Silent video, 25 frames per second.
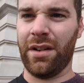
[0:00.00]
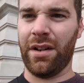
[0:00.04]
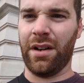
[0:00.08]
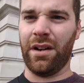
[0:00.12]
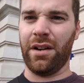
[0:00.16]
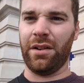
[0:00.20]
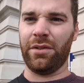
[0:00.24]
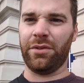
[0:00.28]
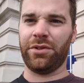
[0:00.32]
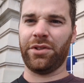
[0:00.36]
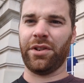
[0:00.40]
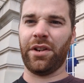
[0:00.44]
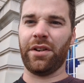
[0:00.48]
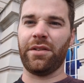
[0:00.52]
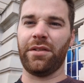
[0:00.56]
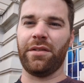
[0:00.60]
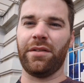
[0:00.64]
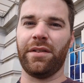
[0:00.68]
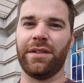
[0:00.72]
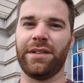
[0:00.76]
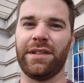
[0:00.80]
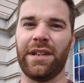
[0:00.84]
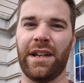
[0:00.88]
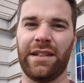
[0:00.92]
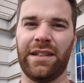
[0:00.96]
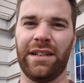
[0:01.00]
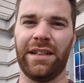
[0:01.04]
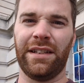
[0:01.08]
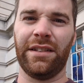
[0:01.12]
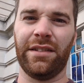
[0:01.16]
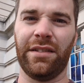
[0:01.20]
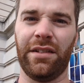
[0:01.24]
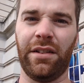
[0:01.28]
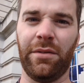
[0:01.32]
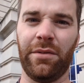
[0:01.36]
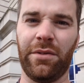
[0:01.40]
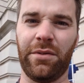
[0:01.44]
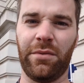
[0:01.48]
I'll show you the
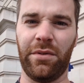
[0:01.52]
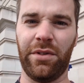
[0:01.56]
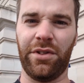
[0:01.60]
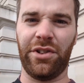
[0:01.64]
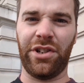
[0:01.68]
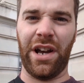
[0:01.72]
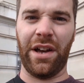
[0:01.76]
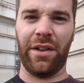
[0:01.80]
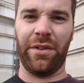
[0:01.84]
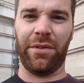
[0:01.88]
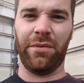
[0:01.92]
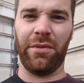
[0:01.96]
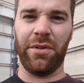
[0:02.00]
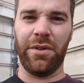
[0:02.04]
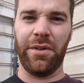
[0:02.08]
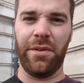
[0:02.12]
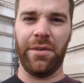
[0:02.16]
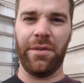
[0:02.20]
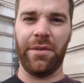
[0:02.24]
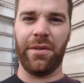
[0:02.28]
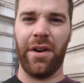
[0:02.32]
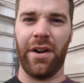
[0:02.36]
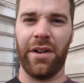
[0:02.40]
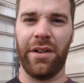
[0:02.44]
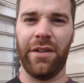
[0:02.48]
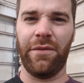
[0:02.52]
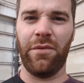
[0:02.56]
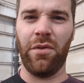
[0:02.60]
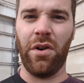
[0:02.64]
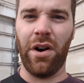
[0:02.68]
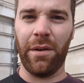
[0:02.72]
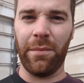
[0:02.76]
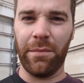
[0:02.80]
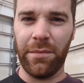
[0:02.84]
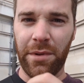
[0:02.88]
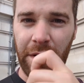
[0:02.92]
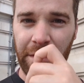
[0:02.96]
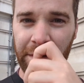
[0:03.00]
settings and I just want to chat through kind of
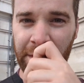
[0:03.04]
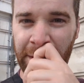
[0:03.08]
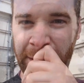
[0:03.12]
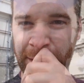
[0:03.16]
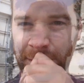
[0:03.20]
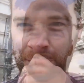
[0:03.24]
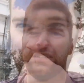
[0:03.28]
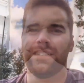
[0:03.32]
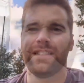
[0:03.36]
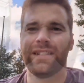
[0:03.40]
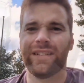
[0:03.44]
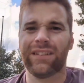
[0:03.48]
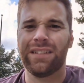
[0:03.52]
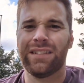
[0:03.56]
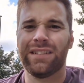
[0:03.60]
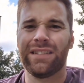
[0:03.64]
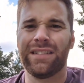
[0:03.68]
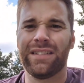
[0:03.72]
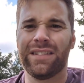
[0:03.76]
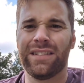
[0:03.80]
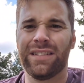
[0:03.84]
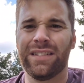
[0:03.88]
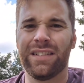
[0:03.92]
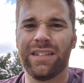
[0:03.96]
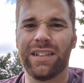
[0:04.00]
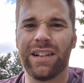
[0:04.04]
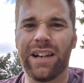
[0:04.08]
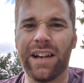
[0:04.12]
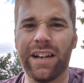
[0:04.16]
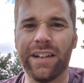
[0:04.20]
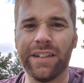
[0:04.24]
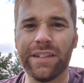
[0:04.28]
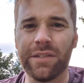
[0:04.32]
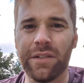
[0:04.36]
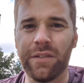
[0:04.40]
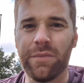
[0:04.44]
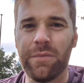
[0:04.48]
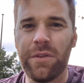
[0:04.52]
what I'm using.
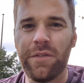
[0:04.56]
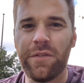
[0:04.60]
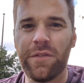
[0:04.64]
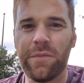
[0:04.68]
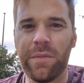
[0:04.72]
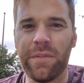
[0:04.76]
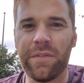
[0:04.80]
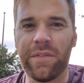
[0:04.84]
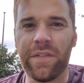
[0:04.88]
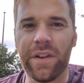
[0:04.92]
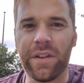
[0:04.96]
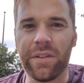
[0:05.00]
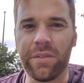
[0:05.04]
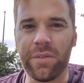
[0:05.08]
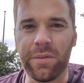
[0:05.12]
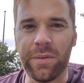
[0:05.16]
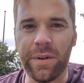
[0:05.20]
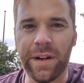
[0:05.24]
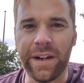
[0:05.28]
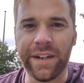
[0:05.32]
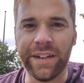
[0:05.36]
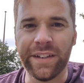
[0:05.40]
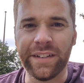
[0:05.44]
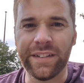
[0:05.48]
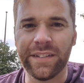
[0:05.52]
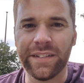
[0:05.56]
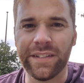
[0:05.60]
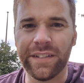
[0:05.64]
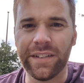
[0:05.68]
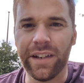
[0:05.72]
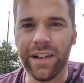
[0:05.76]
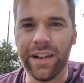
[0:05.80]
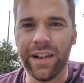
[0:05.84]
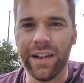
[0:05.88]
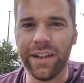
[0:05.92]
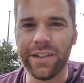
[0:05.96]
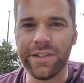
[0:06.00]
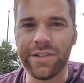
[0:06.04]
Okay, so I've moved a bit further away.
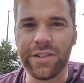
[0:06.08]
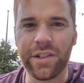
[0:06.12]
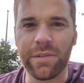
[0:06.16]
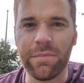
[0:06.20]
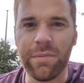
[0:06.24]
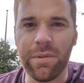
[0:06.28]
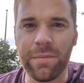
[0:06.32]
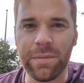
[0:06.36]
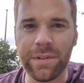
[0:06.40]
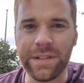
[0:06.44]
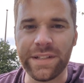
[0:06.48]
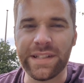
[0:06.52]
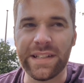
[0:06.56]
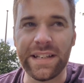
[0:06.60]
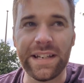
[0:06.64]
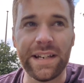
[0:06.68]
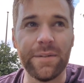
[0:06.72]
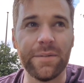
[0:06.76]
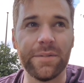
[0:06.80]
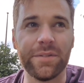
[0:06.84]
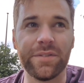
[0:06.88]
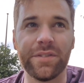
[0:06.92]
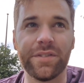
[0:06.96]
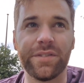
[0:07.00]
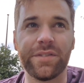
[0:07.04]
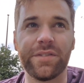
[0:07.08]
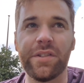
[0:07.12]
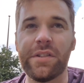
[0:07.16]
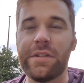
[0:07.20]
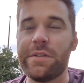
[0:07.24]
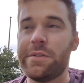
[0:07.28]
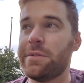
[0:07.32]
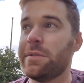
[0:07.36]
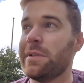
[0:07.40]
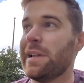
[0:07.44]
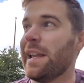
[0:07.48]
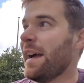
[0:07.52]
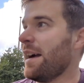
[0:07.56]
As you can probably see, it was just
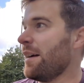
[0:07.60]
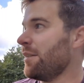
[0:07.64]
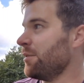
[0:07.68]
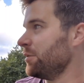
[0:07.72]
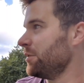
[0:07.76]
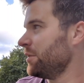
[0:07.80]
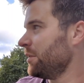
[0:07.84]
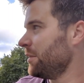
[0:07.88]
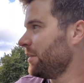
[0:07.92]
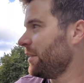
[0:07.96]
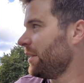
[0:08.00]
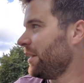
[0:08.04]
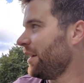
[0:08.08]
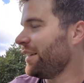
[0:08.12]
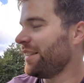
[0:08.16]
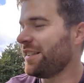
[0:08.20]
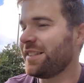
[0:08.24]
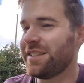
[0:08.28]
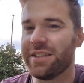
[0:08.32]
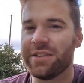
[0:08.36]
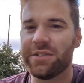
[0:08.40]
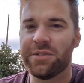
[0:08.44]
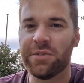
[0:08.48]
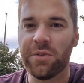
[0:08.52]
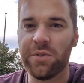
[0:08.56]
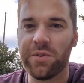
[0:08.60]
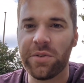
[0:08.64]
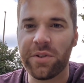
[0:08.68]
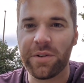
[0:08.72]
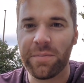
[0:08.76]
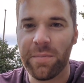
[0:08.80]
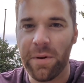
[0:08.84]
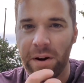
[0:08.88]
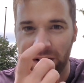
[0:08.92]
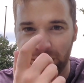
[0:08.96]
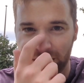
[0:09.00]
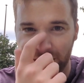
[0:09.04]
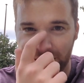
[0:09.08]
too loud to
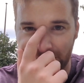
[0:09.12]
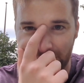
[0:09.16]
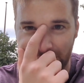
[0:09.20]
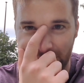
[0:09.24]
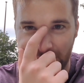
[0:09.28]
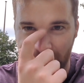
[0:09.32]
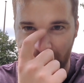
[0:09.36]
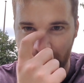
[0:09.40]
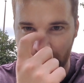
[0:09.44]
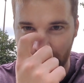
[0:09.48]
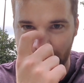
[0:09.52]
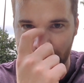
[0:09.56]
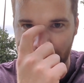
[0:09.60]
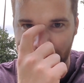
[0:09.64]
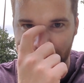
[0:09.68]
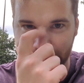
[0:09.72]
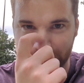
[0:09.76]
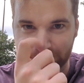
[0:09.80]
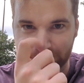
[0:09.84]
talk by the